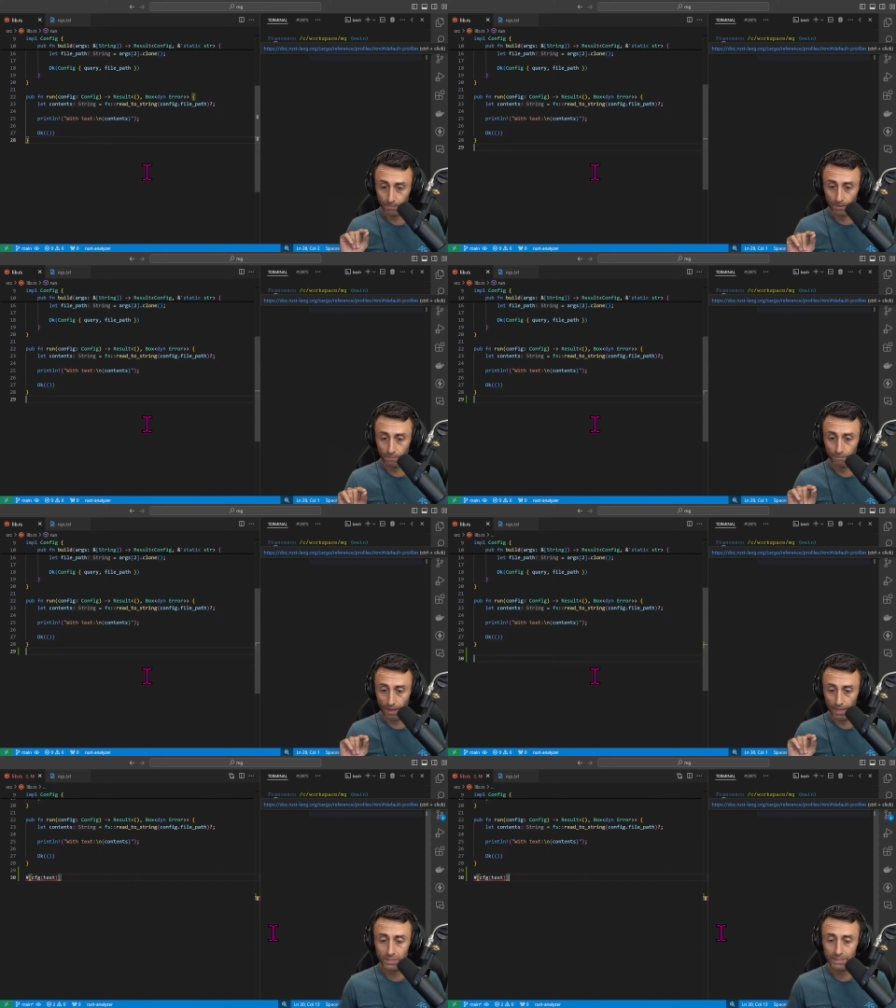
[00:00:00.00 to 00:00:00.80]

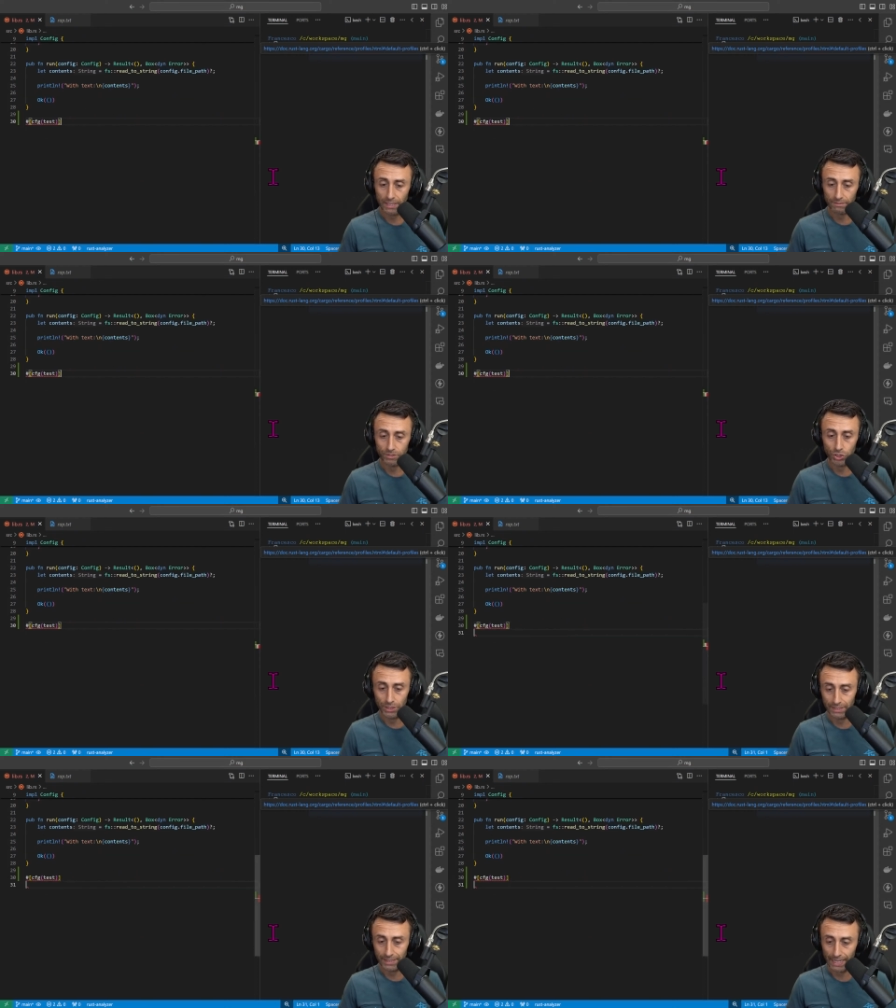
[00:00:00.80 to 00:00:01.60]
file,
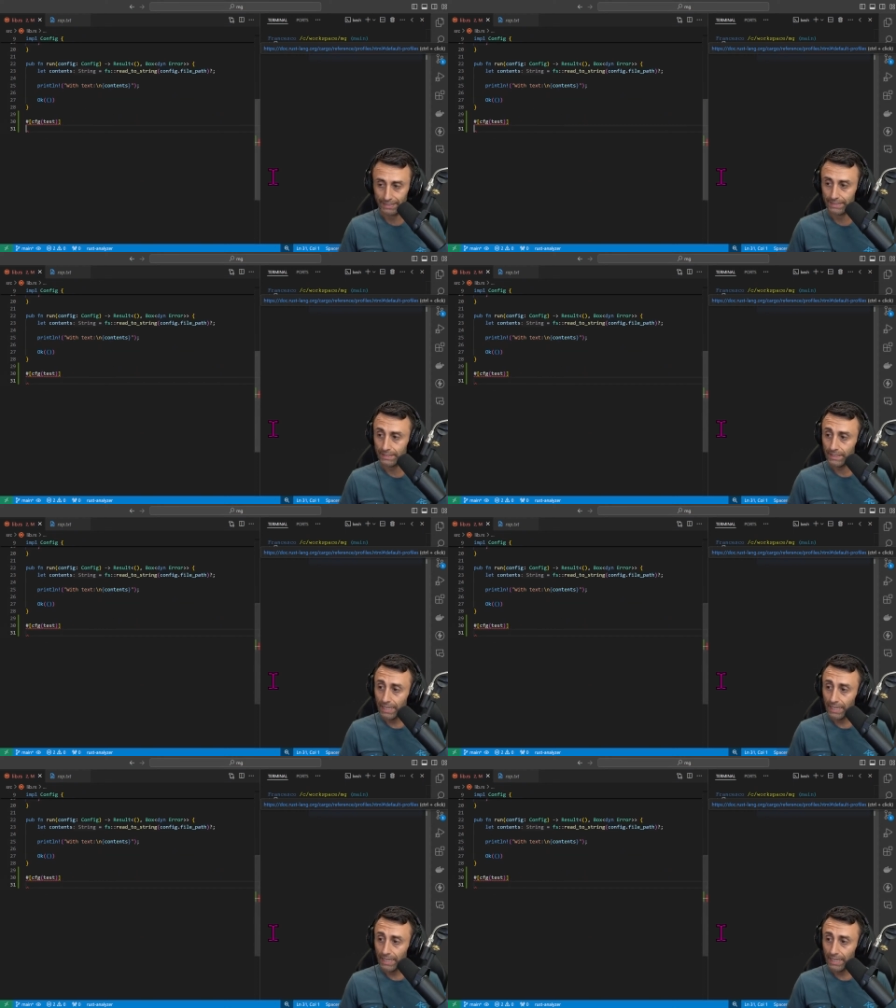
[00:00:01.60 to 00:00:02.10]
cfg test,